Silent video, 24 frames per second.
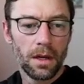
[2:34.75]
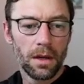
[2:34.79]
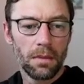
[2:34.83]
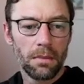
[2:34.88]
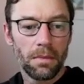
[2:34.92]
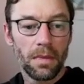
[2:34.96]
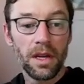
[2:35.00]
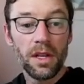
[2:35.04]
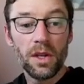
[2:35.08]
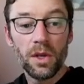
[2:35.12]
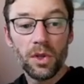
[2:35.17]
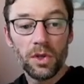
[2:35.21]

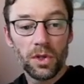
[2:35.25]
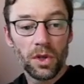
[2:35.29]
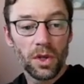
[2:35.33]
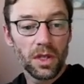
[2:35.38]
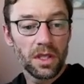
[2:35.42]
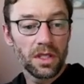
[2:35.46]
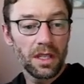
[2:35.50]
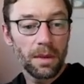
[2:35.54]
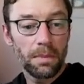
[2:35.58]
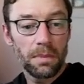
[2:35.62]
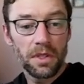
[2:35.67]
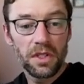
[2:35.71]
My user
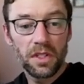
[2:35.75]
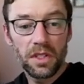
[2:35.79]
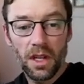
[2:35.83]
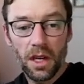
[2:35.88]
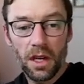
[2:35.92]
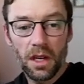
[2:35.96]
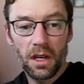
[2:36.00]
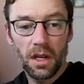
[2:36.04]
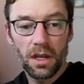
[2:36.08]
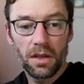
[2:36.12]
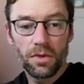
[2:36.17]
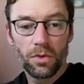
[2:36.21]
acceptance
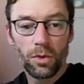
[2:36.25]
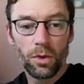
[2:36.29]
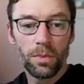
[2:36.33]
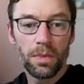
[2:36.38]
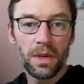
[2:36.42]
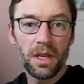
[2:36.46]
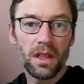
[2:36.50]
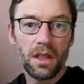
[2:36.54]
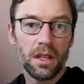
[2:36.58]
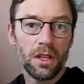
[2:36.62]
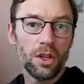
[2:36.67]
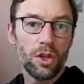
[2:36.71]
kickoff will
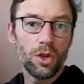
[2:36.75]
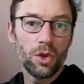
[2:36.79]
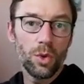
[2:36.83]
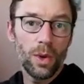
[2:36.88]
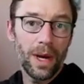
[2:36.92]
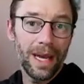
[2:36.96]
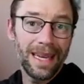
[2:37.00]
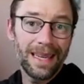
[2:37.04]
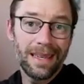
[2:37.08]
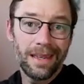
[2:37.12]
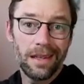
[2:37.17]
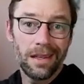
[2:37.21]
be the
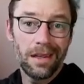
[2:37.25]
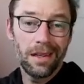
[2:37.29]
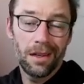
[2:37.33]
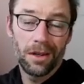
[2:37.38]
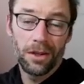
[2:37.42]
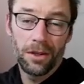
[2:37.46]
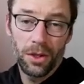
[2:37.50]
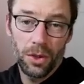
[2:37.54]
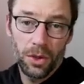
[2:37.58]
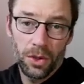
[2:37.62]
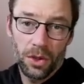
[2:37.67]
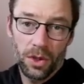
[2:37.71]
UAT, or
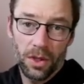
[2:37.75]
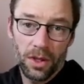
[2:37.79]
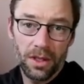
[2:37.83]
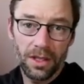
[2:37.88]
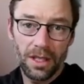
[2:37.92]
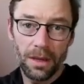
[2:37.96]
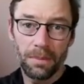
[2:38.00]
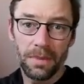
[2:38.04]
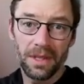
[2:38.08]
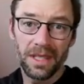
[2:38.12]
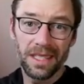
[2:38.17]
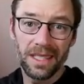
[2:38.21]
user
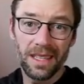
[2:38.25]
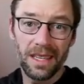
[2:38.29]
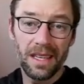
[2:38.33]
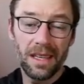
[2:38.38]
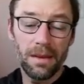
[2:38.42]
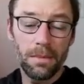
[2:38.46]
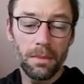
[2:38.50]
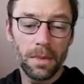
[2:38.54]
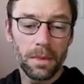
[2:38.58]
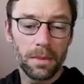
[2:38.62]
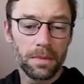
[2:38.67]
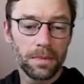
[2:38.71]
acceptance
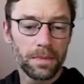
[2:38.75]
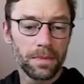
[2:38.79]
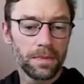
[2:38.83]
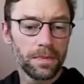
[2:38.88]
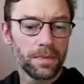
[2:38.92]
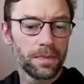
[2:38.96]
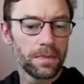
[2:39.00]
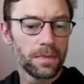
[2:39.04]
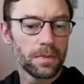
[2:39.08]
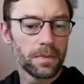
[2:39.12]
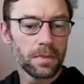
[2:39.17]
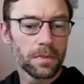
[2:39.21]
team.
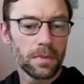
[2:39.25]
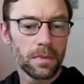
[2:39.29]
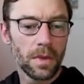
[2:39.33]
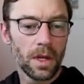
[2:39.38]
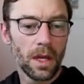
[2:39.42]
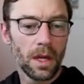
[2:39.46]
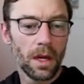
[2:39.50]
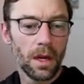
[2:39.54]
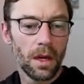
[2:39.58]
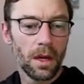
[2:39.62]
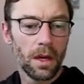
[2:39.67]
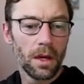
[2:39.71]

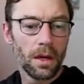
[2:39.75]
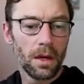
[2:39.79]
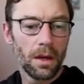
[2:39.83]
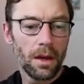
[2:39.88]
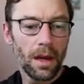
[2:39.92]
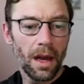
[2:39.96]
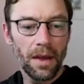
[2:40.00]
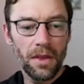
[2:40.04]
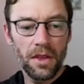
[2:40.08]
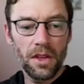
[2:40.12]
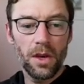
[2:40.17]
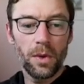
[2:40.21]

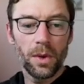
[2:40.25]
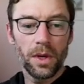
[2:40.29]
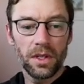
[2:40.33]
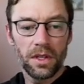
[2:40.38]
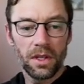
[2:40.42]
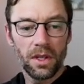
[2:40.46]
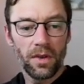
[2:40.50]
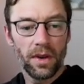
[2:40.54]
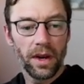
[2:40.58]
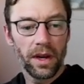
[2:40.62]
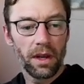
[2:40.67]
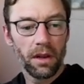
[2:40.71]
And the
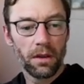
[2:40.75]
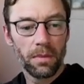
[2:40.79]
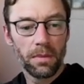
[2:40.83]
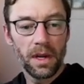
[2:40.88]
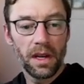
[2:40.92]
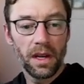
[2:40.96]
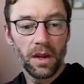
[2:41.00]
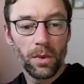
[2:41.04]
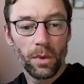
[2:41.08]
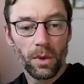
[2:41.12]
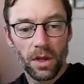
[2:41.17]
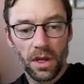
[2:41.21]
UAT regular
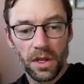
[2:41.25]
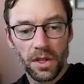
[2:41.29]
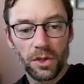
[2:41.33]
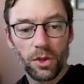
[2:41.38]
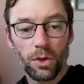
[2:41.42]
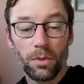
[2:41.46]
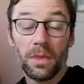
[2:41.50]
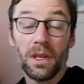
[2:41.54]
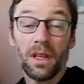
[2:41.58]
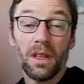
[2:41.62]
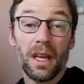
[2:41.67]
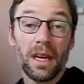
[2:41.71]
meeting will also
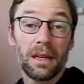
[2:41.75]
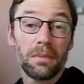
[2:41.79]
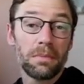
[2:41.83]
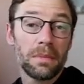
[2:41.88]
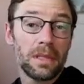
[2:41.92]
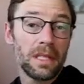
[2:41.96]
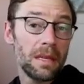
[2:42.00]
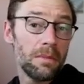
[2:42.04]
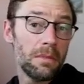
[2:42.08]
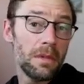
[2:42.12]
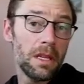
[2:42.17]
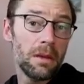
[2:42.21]
be that
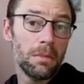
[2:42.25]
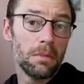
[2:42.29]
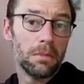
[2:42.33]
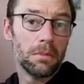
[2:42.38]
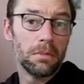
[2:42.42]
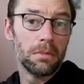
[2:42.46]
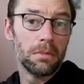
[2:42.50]
same team.